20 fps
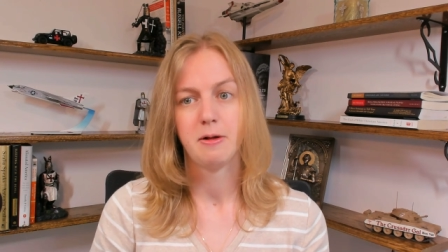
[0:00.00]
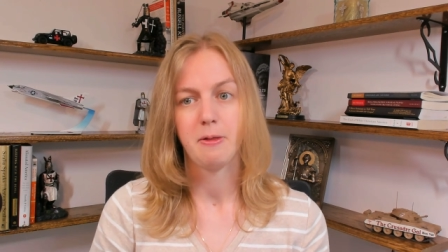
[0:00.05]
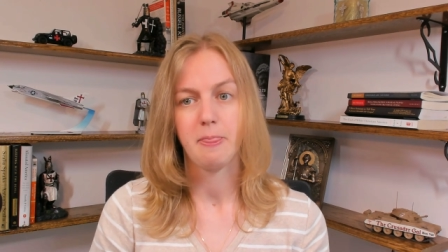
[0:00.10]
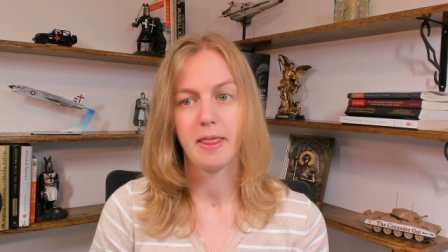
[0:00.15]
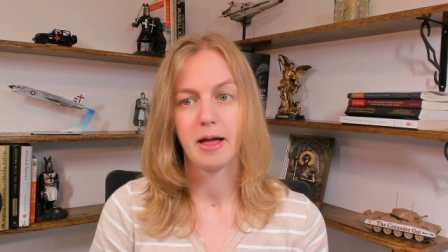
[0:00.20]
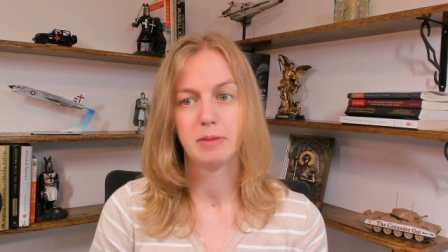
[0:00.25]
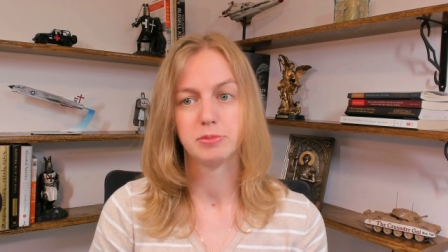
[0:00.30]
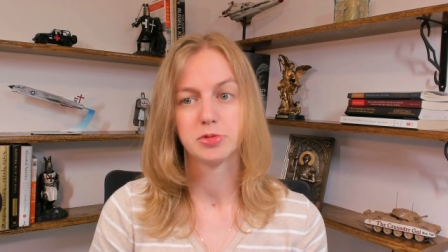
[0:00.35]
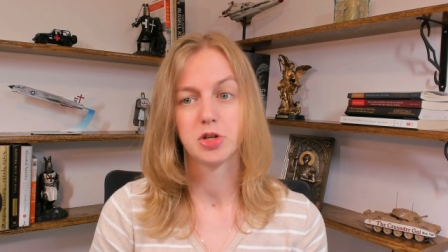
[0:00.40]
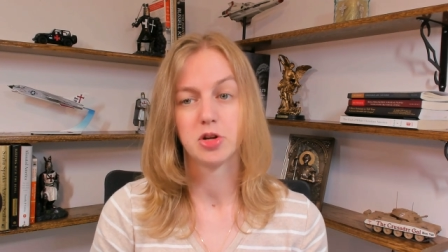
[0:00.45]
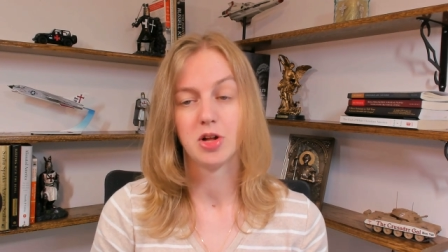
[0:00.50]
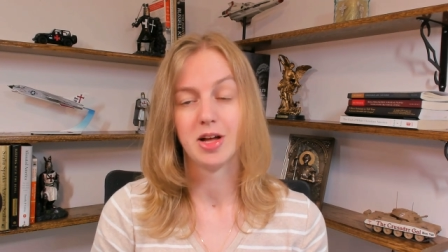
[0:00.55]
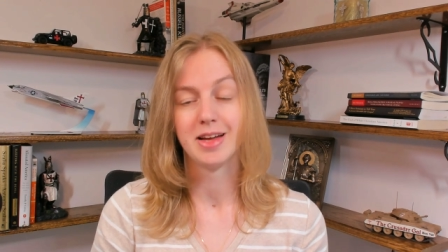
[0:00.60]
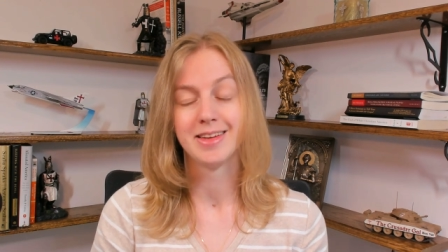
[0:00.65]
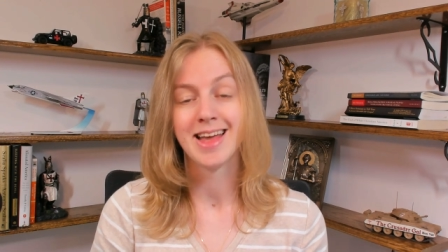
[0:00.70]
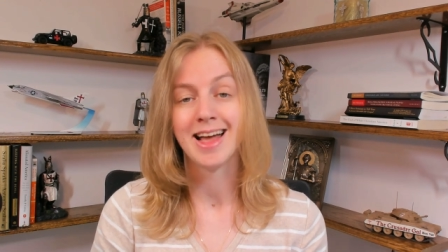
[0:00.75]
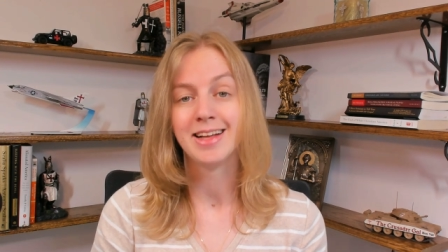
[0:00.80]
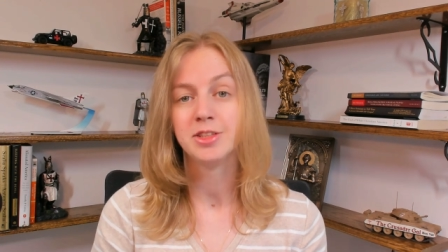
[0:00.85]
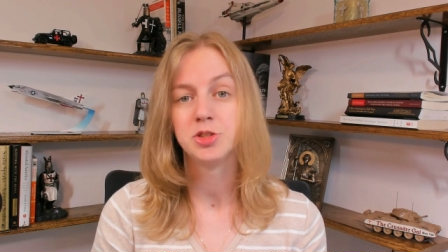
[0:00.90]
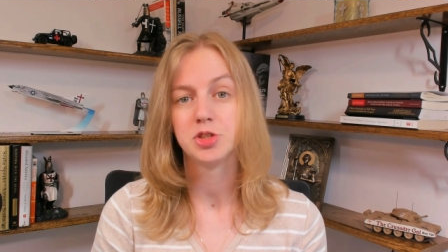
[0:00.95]
I'm just going to call it
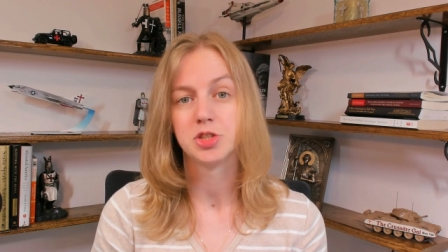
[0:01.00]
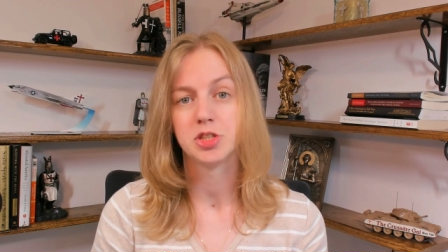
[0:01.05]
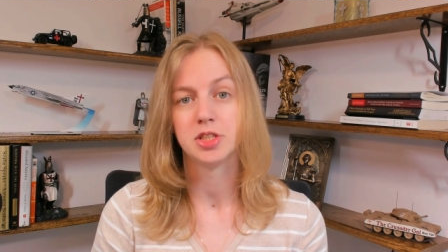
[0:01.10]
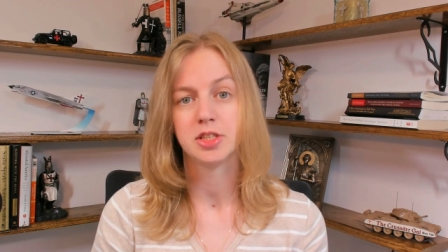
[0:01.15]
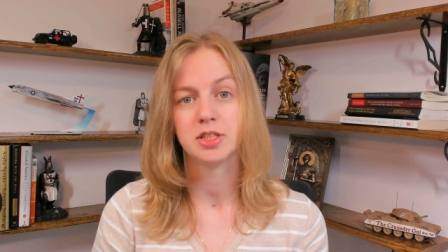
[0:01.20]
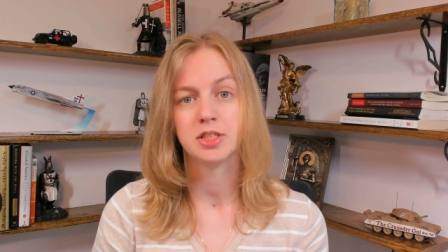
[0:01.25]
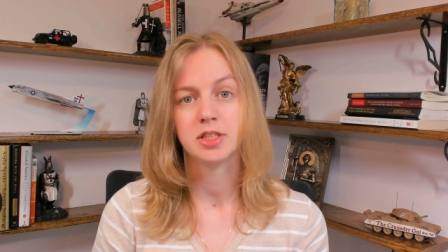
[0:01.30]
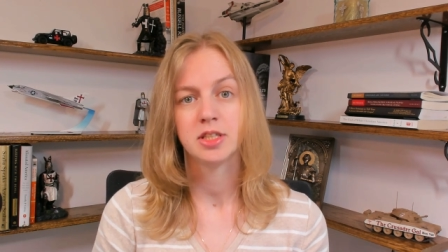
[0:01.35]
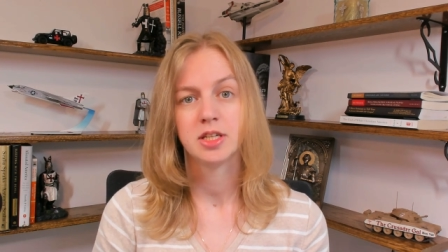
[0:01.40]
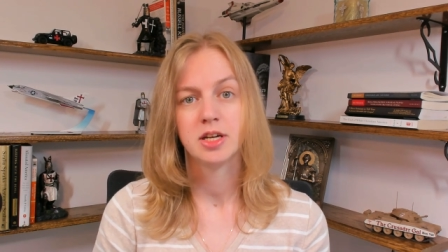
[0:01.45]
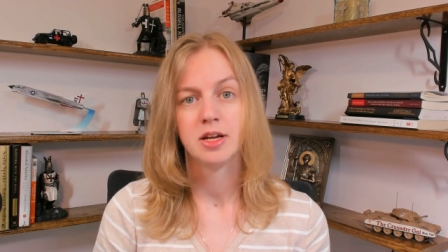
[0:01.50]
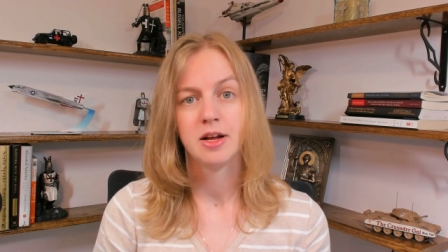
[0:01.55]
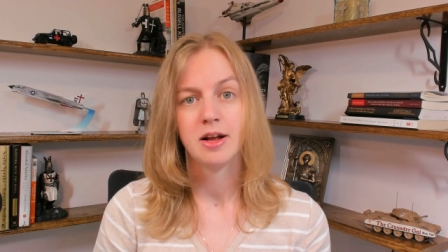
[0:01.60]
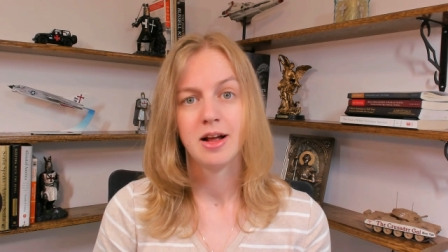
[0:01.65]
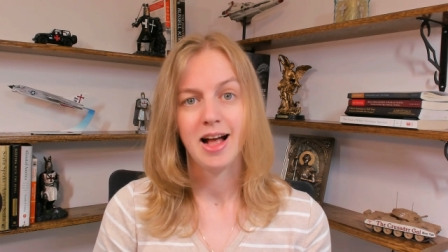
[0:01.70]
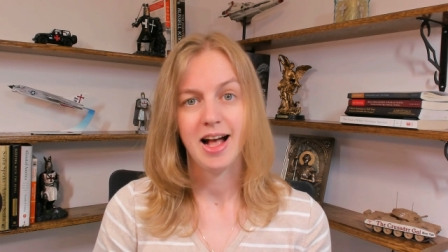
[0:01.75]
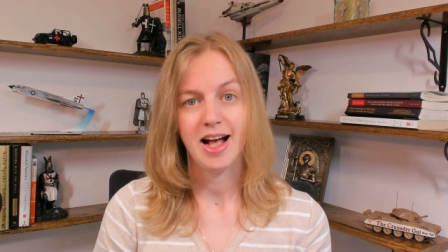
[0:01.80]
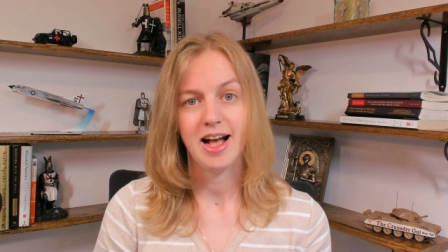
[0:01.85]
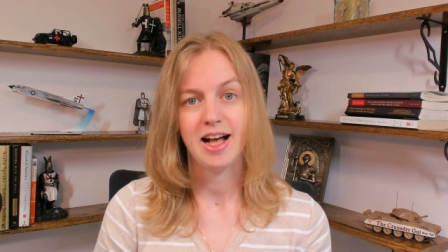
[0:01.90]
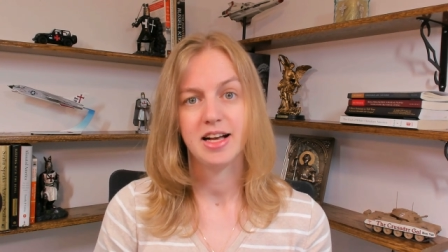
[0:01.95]
attention,
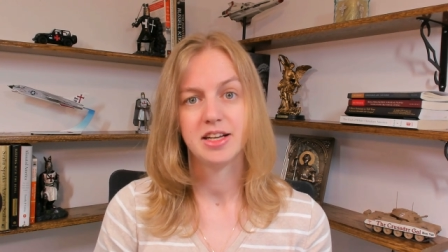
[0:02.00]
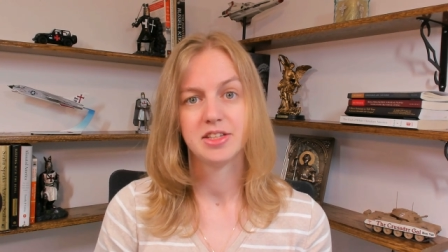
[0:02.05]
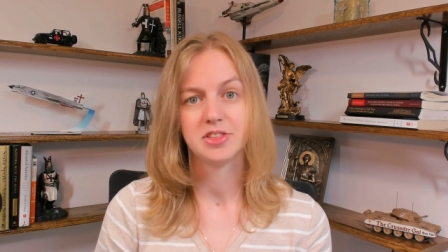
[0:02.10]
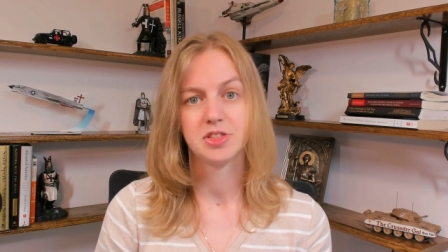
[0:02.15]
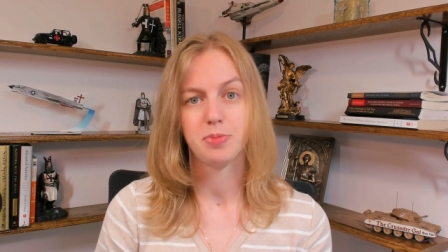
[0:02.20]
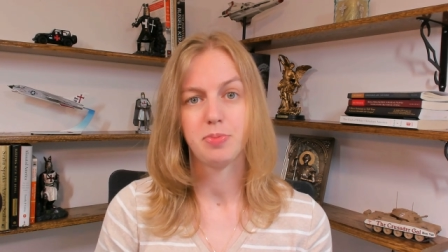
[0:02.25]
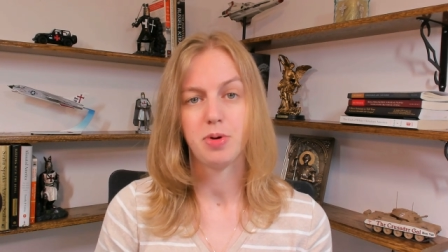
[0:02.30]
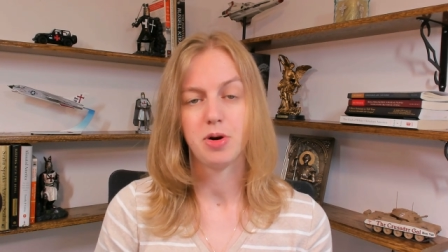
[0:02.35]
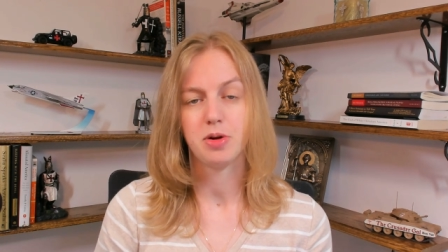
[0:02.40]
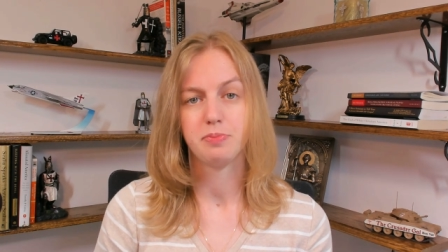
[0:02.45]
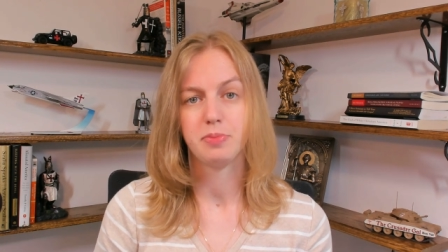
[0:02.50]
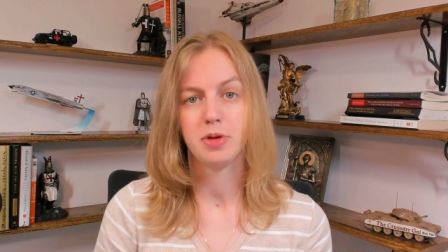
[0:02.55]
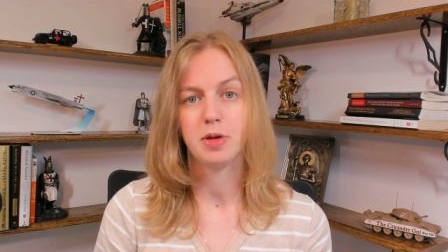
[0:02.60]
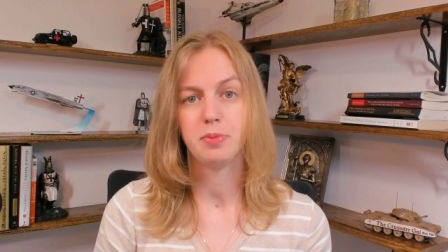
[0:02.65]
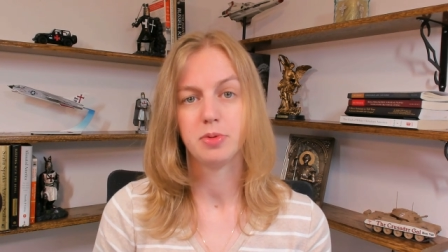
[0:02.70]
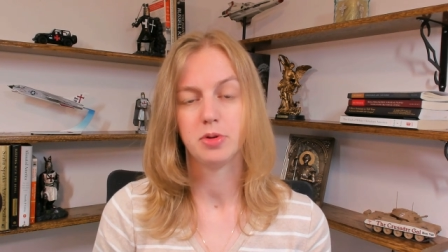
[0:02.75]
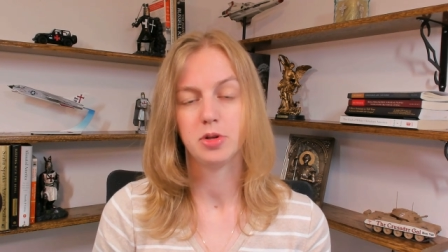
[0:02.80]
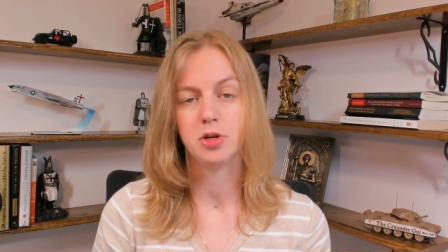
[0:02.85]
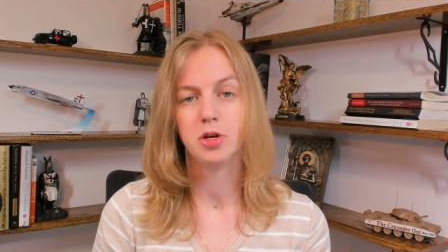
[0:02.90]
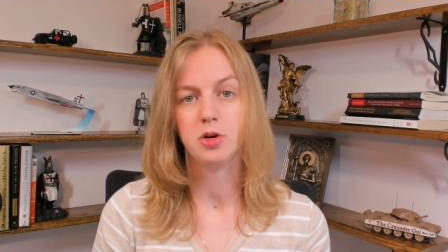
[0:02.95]
has upon
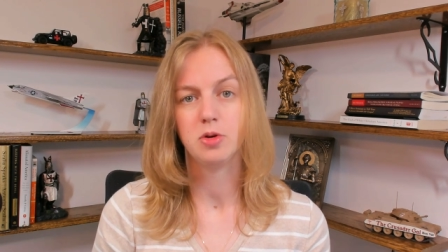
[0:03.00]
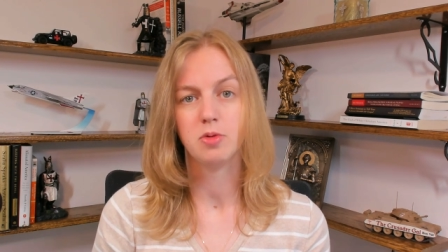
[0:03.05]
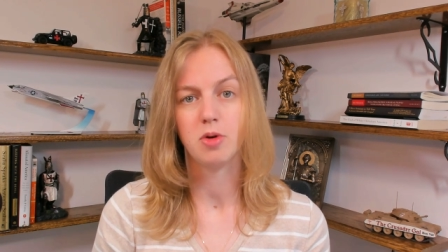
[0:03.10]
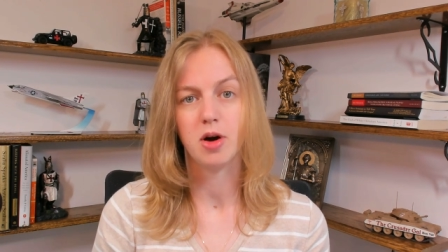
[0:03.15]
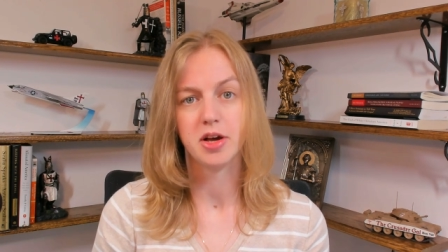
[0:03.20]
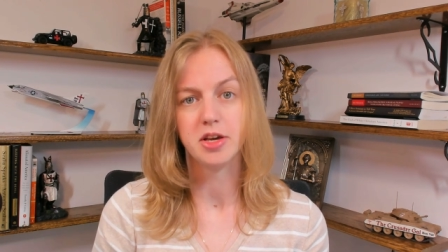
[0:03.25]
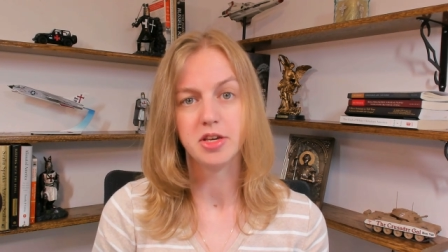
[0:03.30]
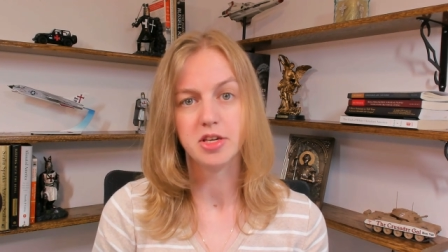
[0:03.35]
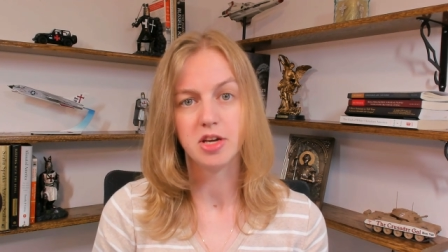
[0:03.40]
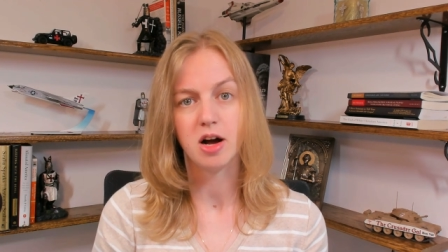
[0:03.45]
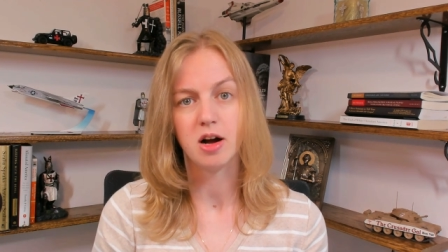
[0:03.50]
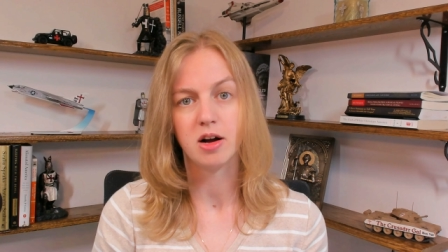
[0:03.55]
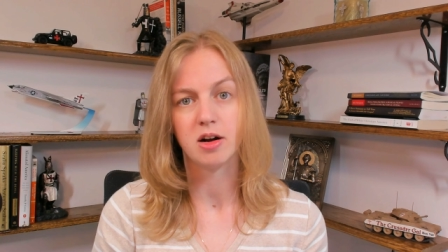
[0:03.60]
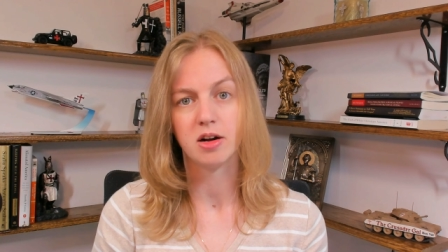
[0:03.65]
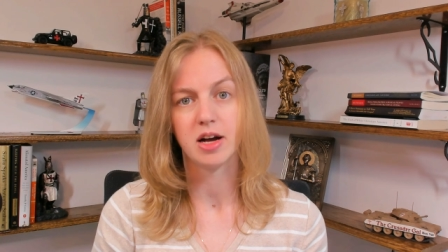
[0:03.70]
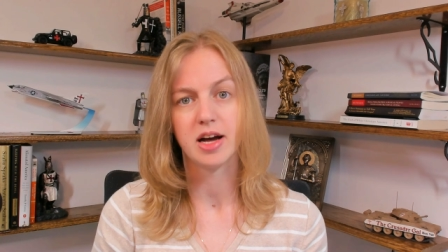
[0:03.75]
people who are young